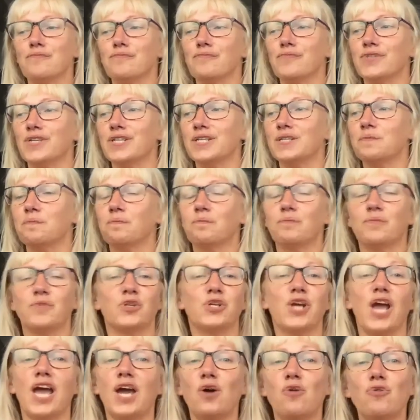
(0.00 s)
Just
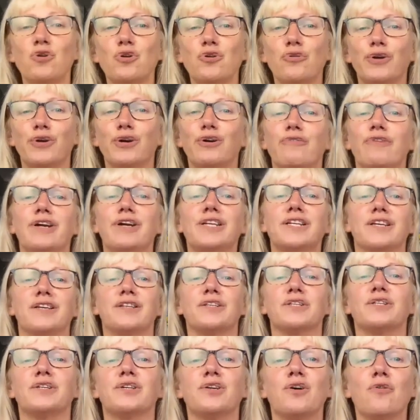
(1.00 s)
check all your
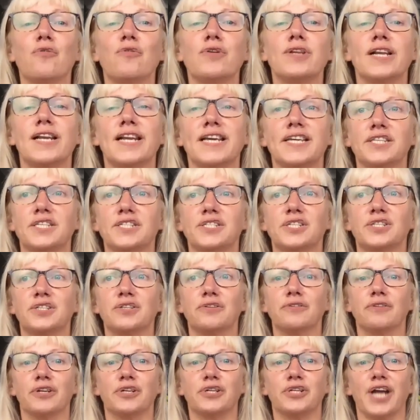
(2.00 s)
ingredients. You've got all the links to
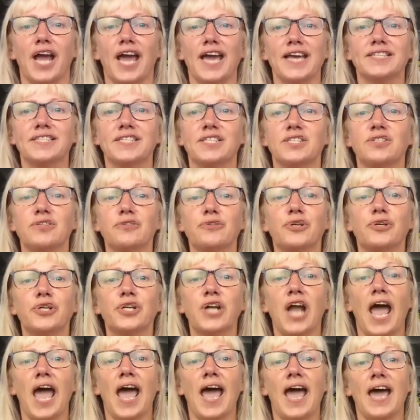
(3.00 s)
do the checks, and do
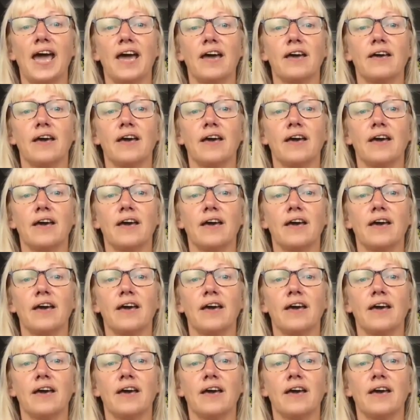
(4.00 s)
share